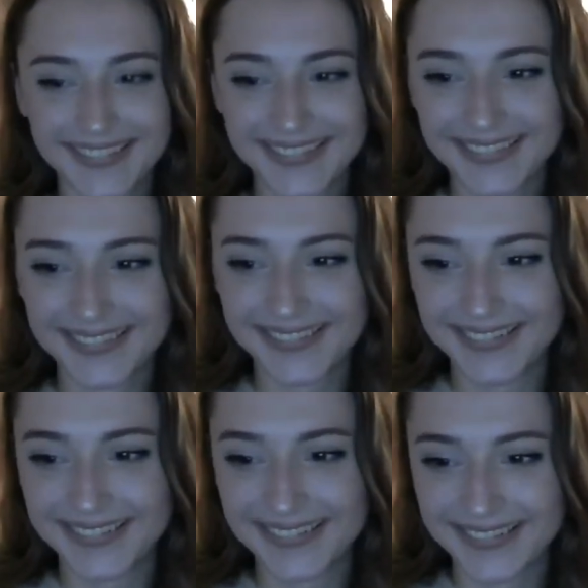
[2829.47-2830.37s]

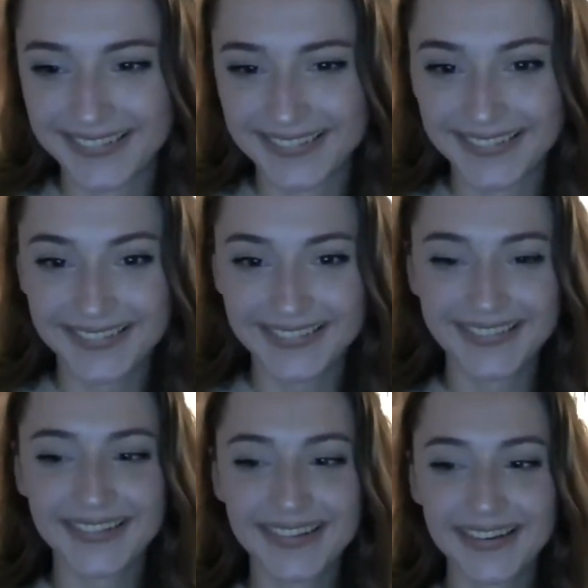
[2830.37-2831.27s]

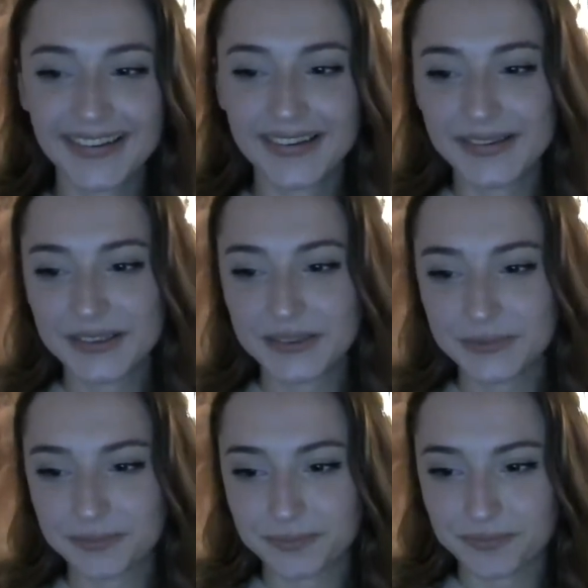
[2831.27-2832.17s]

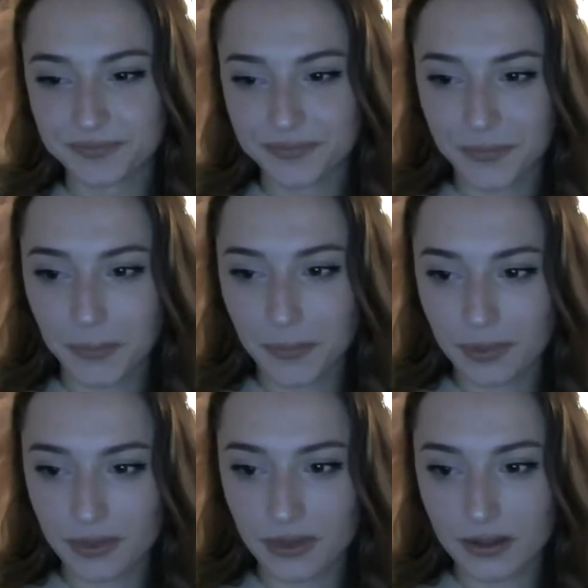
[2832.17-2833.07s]

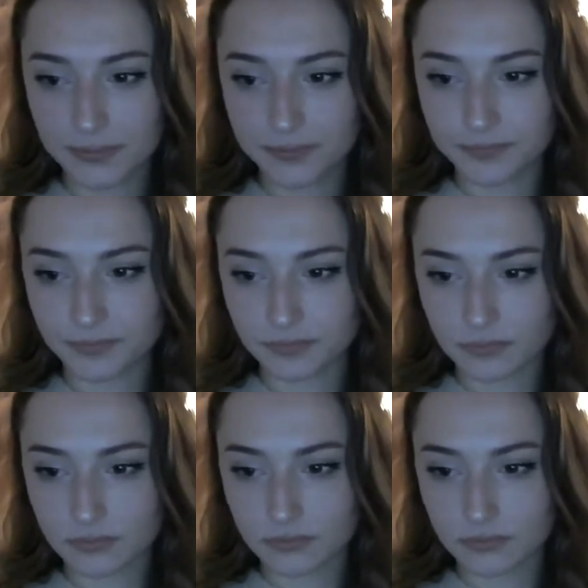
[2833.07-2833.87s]
[no speech]